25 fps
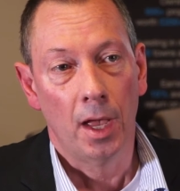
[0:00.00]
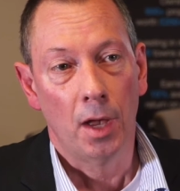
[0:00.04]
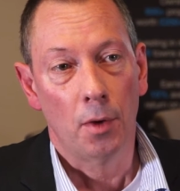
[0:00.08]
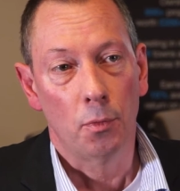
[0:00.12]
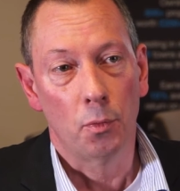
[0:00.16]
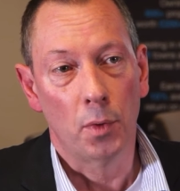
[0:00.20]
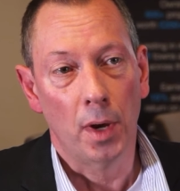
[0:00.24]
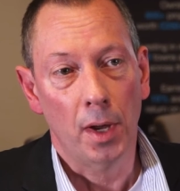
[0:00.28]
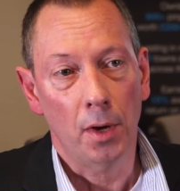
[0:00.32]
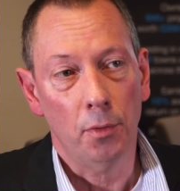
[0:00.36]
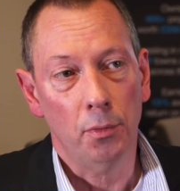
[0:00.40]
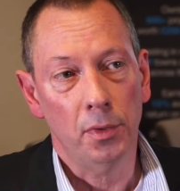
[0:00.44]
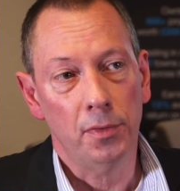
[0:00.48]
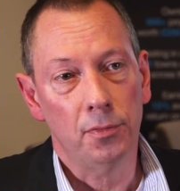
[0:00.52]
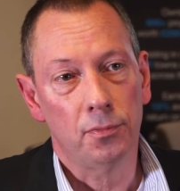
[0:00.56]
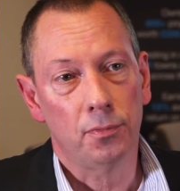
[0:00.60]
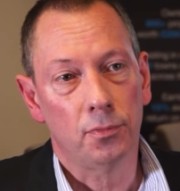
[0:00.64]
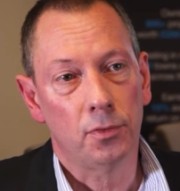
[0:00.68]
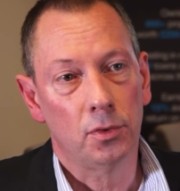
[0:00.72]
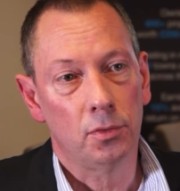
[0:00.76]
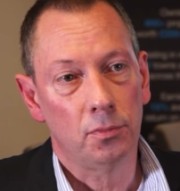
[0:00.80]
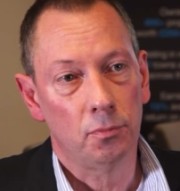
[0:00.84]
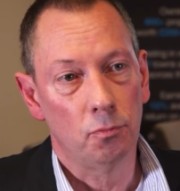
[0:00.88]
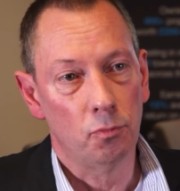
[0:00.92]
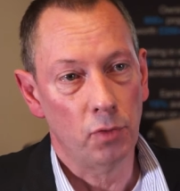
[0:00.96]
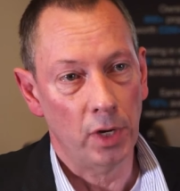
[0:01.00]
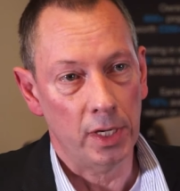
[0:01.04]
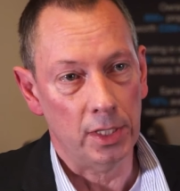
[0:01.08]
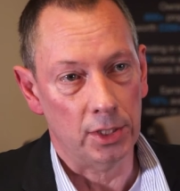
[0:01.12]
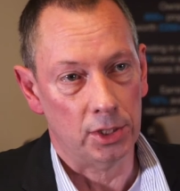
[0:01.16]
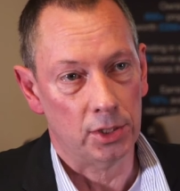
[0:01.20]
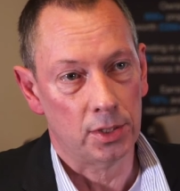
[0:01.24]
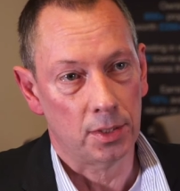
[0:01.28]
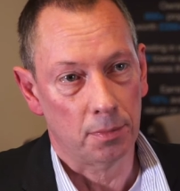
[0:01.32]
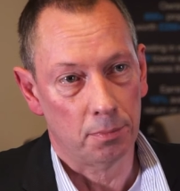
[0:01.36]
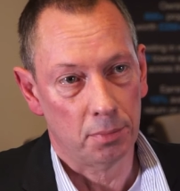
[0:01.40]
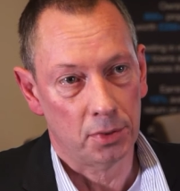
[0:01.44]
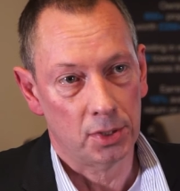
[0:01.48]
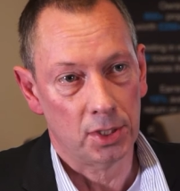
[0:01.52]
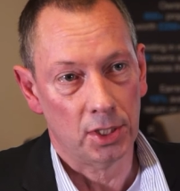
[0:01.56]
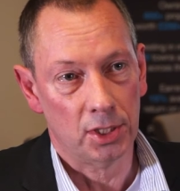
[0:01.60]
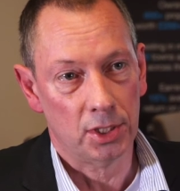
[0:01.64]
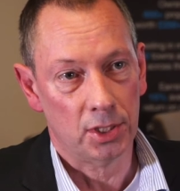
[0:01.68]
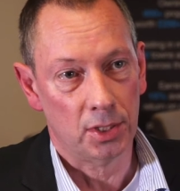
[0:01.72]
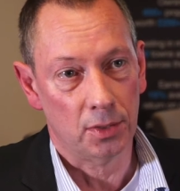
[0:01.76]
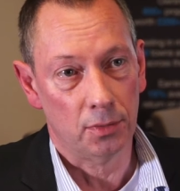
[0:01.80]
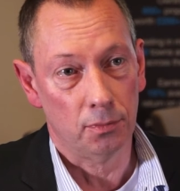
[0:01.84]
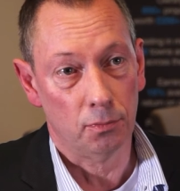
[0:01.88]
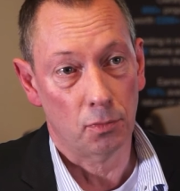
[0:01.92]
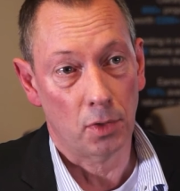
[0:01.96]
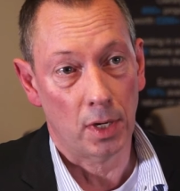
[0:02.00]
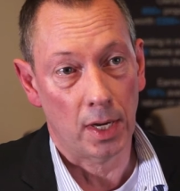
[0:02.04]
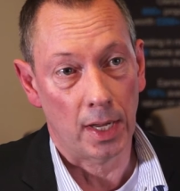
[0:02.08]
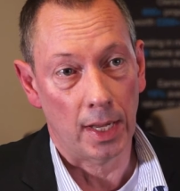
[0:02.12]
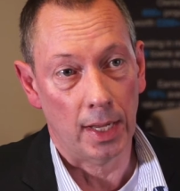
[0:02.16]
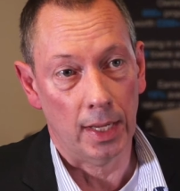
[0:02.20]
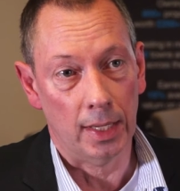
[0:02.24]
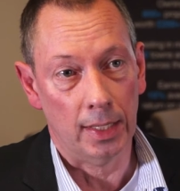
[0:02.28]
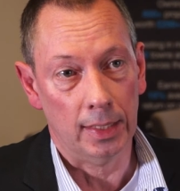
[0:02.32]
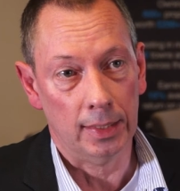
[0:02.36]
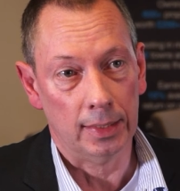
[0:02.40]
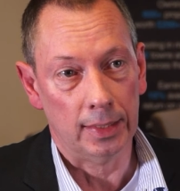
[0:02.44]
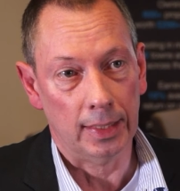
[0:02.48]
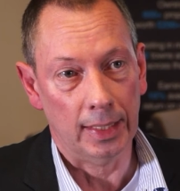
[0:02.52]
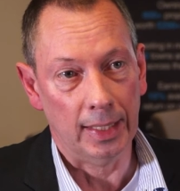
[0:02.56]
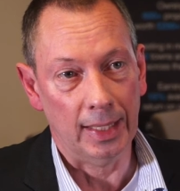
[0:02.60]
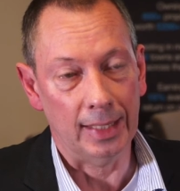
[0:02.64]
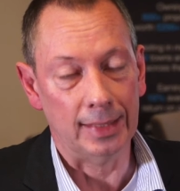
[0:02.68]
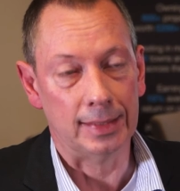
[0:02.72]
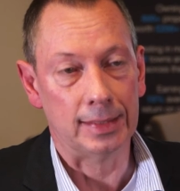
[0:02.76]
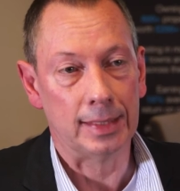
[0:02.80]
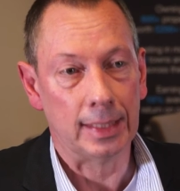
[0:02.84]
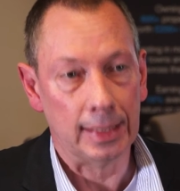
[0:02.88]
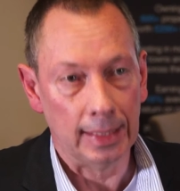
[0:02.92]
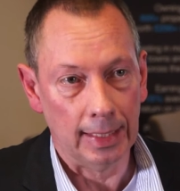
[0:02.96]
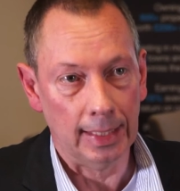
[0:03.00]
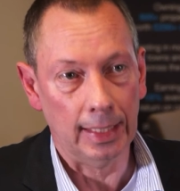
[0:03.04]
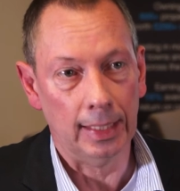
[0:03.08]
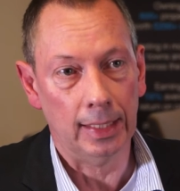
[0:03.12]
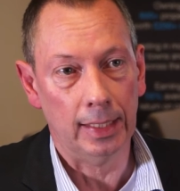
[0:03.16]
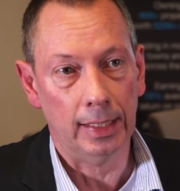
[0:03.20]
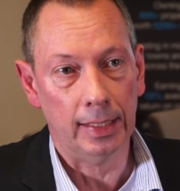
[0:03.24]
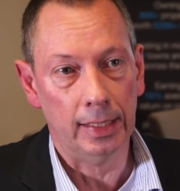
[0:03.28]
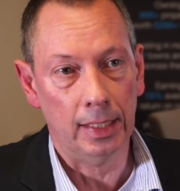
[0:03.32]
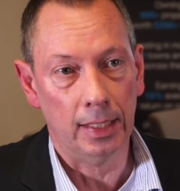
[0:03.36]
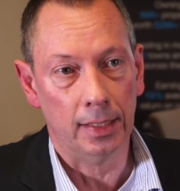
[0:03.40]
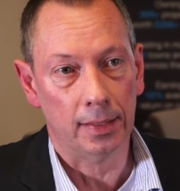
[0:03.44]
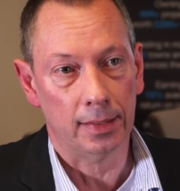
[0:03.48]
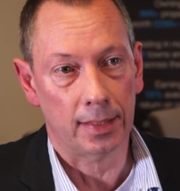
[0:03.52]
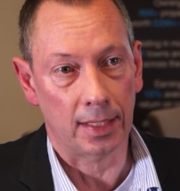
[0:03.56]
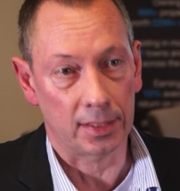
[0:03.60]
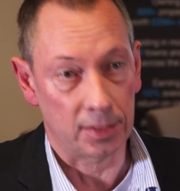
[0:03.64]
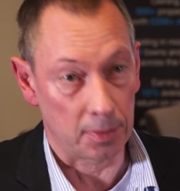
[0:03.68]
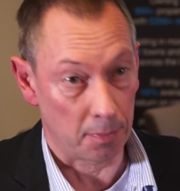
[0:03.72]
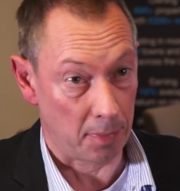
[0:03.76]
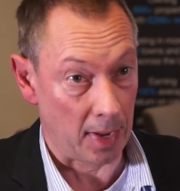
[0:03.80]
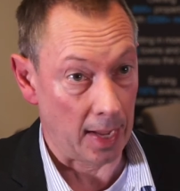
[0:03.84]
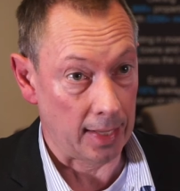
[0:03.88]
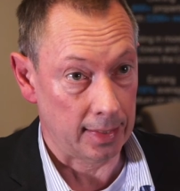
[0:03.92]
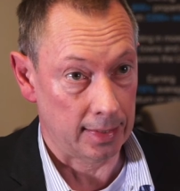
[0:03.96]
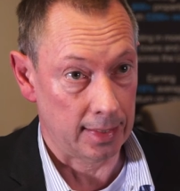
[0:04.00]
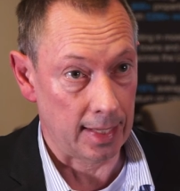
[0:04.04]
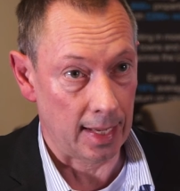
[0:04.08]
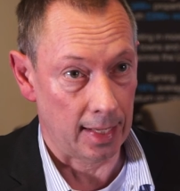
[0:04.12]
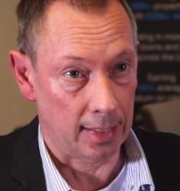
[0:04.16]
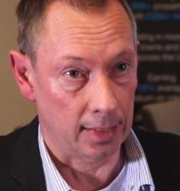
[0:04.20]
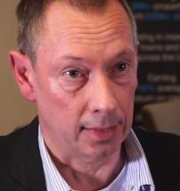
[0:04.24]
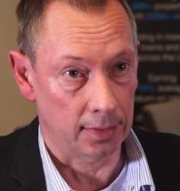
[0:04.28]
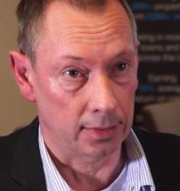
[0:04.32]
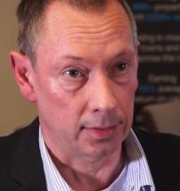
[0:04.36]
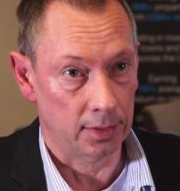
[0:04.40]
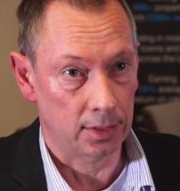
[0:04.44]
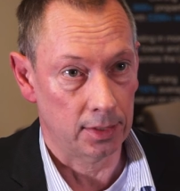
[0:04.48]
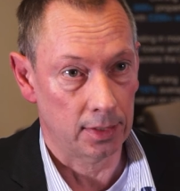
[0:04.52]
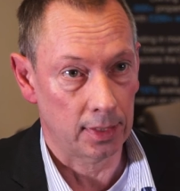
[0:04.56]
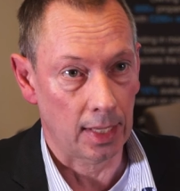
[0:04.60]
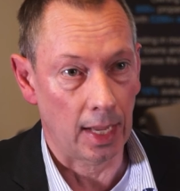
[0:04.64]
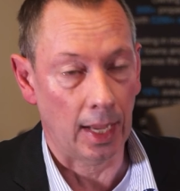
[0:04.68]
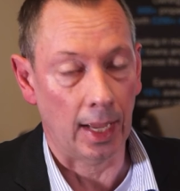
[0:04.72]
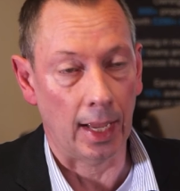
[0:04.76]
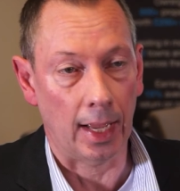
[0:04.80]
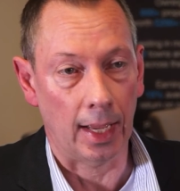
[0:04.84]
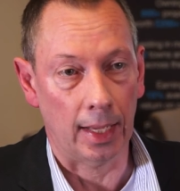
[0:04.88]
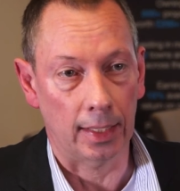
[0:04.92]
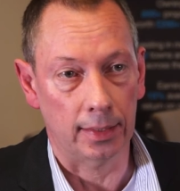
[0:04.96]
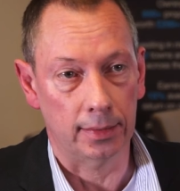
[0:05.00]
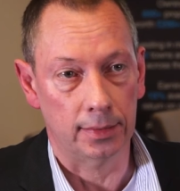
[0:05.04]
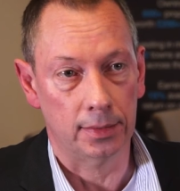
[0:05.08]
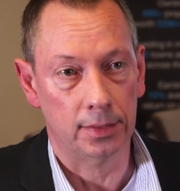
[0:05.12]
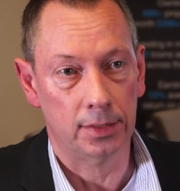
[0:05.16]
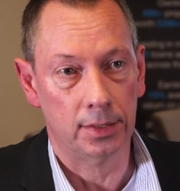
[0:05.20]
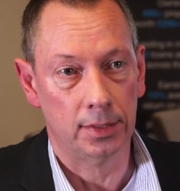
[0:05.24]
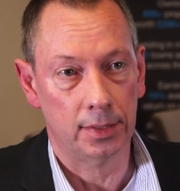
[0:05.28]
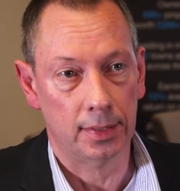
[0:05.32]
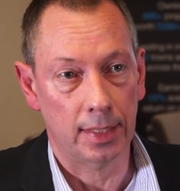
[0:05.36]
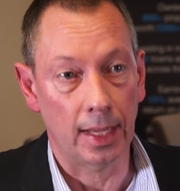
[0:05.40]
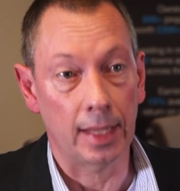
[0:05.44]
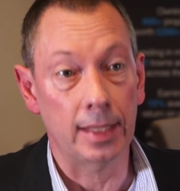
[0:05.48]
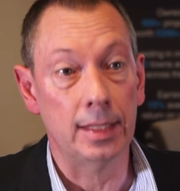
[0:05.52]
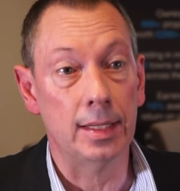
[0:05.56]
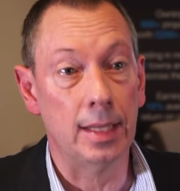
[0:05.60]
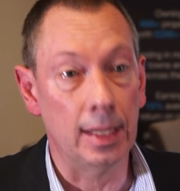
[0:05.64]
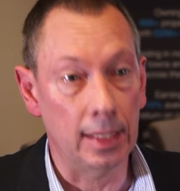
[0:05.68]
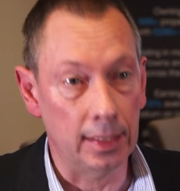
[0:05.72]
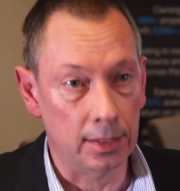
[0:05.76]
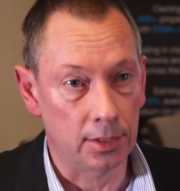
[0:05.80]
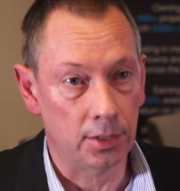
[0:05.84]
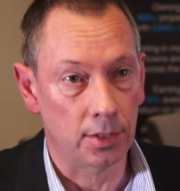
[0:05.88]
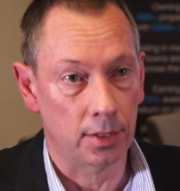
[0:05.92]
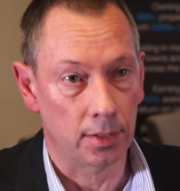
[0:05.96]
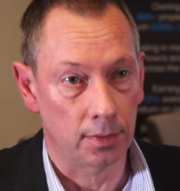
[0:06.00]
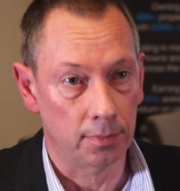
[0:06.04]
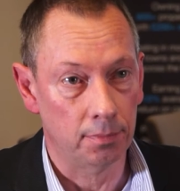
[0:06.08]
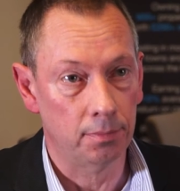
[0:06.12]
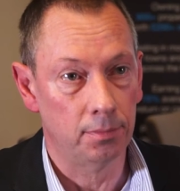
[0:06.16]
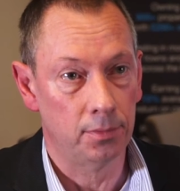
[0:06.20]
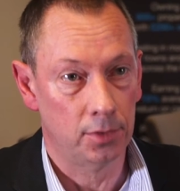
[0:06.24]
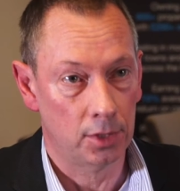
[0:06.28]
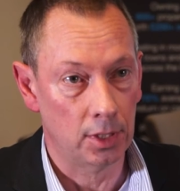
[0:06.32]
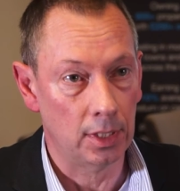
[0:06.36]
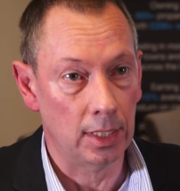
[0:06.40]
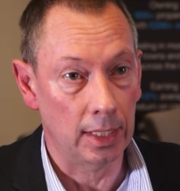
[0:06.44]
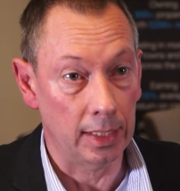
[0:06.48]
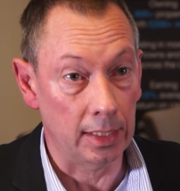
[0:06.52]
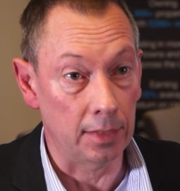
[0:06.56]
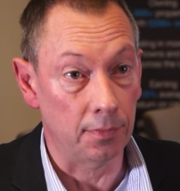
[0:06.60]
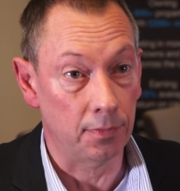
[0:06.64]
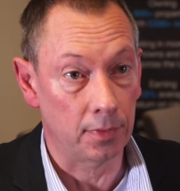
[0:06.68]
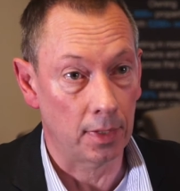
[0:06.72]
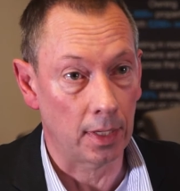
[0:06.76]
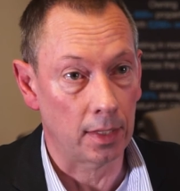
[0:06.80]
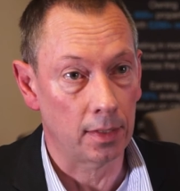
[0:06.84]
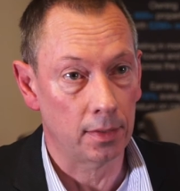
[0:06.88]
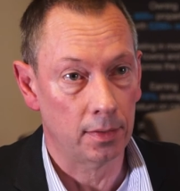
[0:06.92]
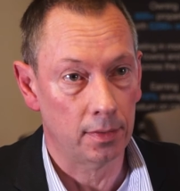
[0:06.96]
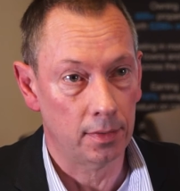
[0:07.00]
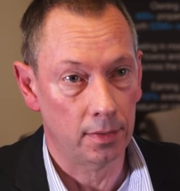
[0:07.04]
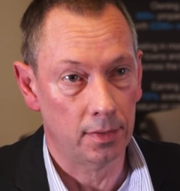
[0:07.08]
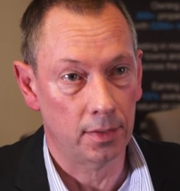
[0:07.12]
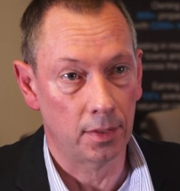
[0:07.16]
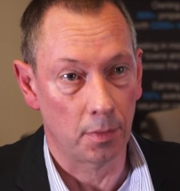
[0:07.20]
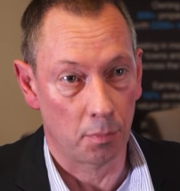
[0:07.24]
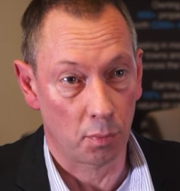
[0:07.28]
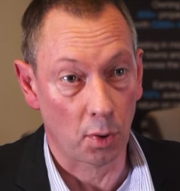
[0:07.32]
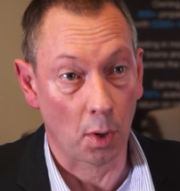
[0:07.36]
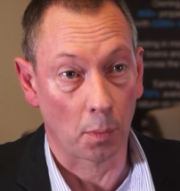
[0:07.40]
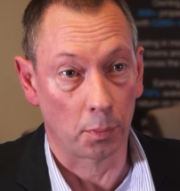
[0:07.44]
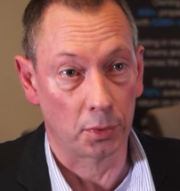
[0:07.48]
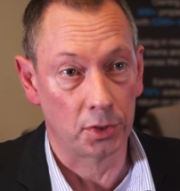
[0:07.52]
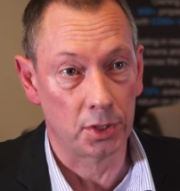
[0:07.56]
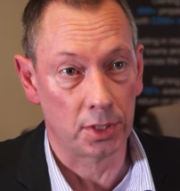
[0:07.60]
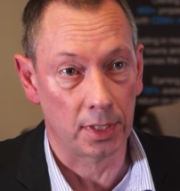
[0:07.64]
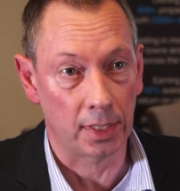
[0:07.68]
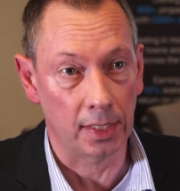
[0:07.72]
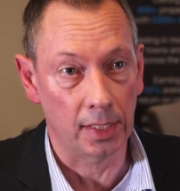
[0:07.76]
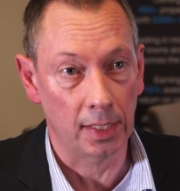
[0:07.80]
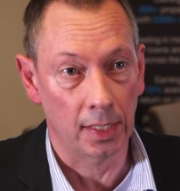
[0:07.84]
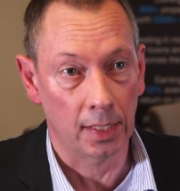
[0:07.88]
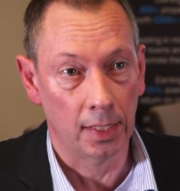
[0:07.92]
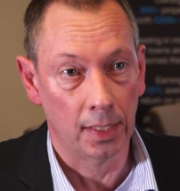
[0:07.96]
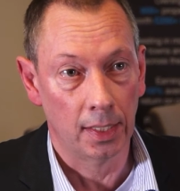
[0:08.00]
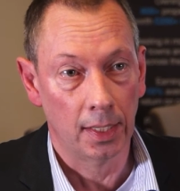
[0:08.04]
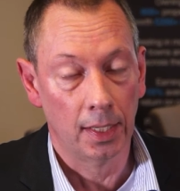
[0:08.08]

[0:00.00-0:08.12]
Where we've reached a position where it's clearly there's a bad tenant and they need to leave the property